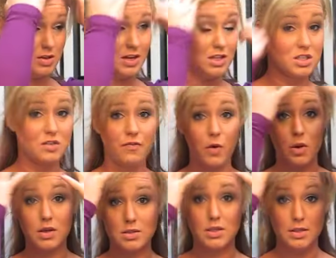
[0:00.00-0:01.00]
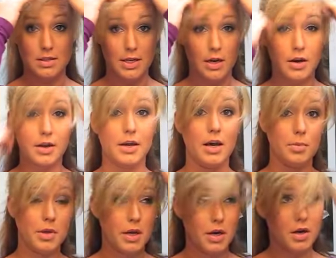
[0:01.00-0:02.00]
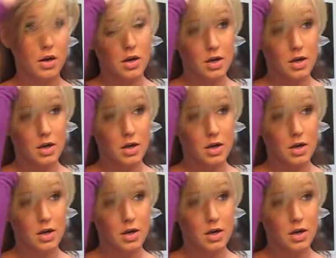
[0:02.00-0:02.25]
I can just focus on this area up here.